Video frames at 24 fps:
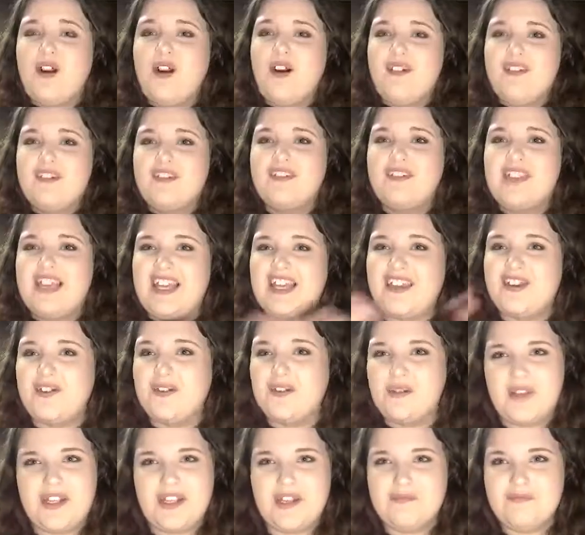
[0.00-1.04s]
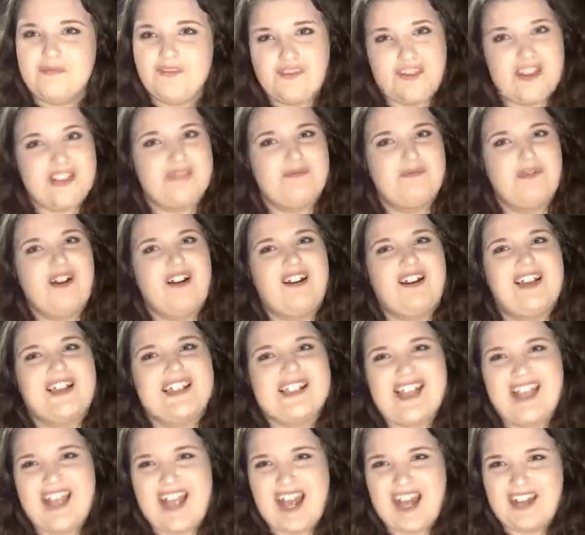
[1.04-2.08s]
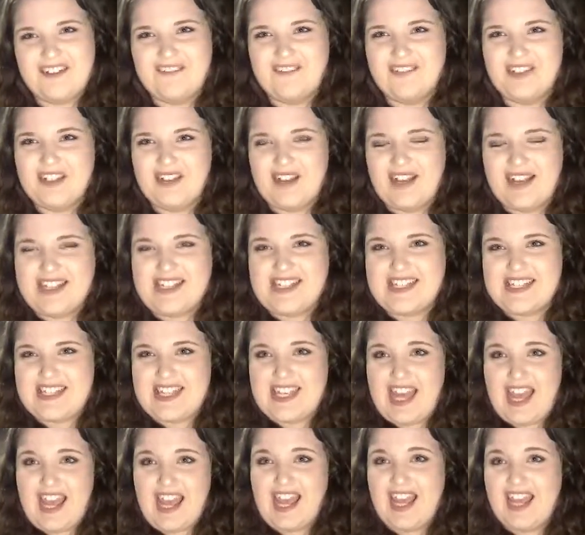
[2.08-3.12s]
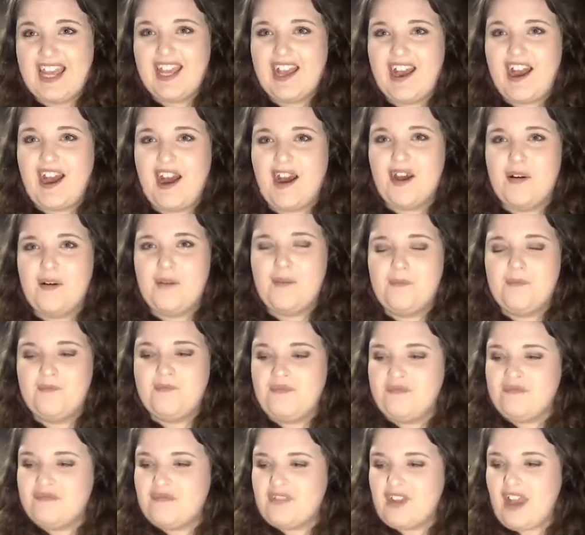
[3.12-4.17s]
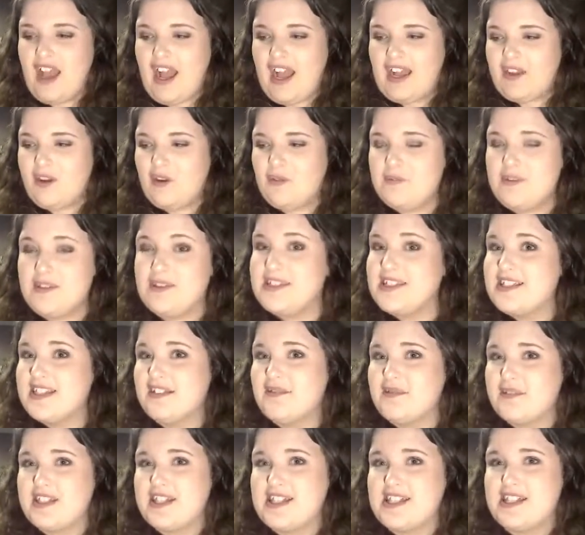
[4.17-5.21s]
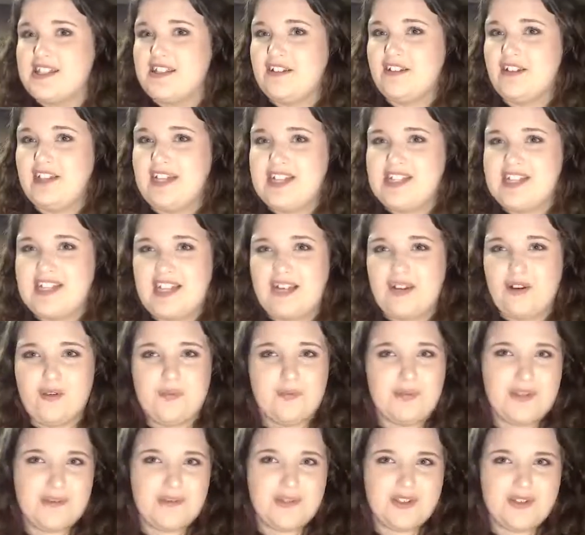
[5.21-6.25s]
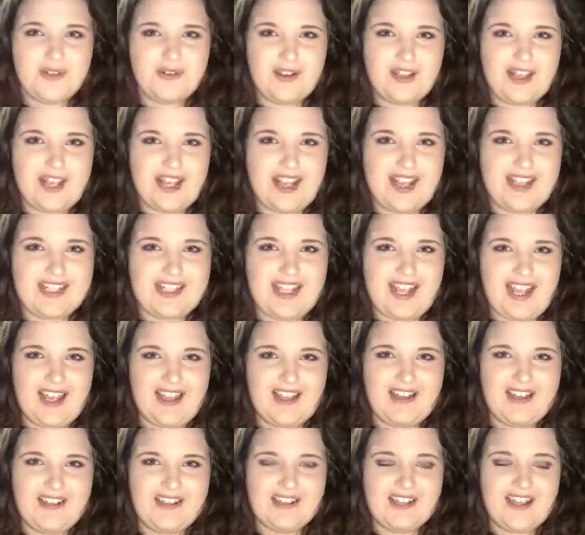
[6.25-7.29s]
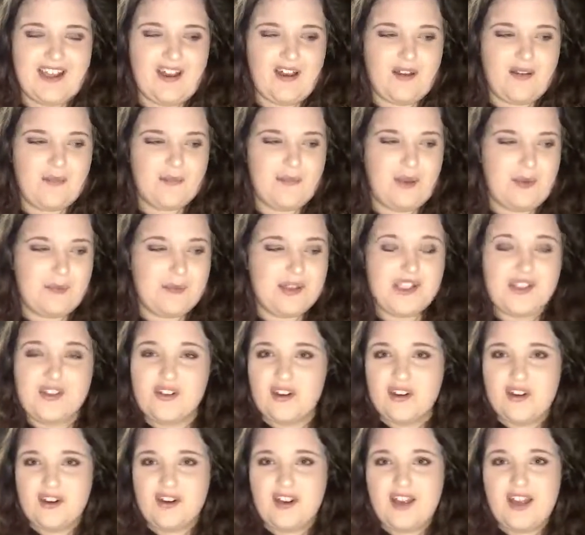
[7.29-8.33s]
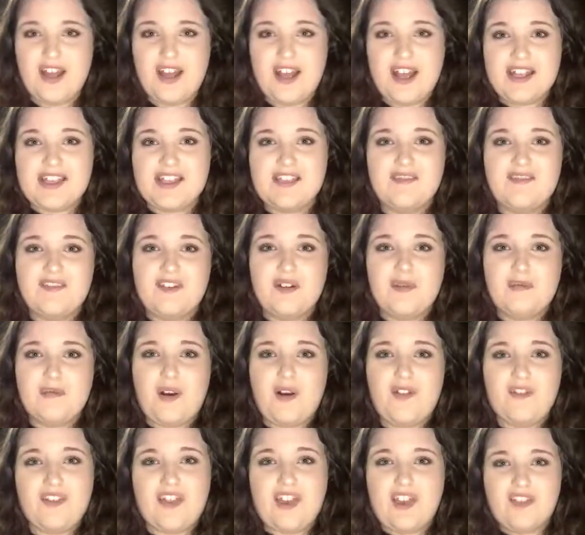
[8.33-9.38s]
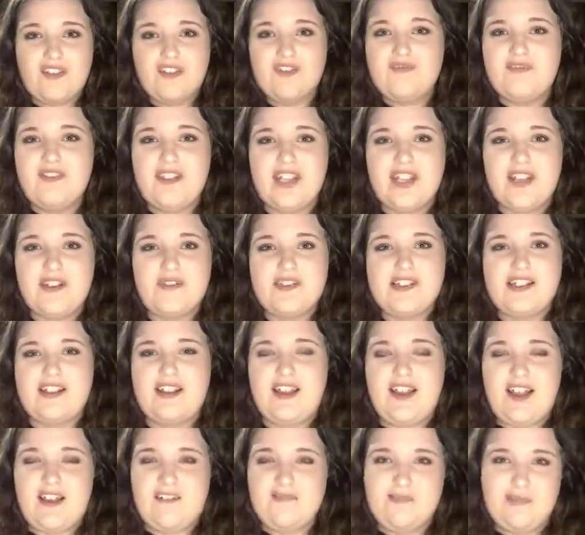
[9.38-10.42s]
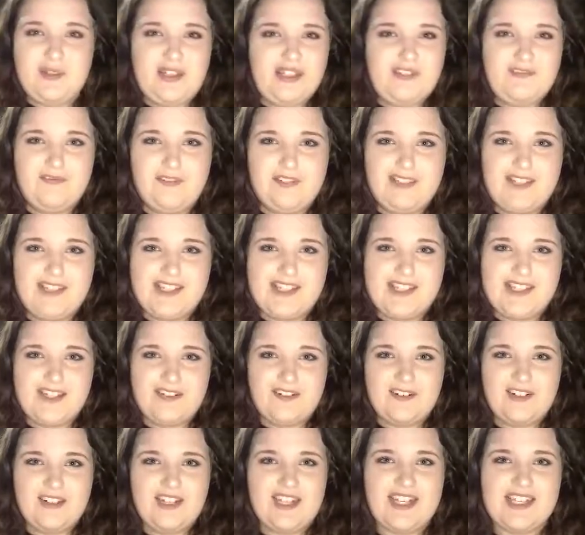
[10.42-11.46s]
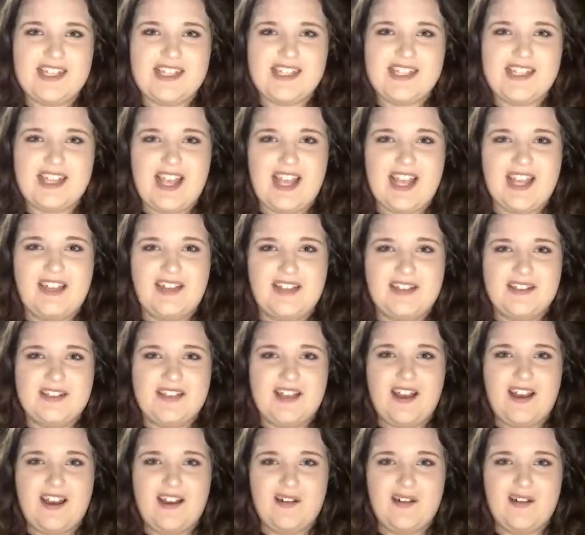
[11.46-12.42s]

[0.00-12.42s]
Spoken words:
all of the cream face products I had for you guys today. I hope you stick with the series, and I hope you enjoy it, and I'll be sure to film all the other videos that I have planned for this series, and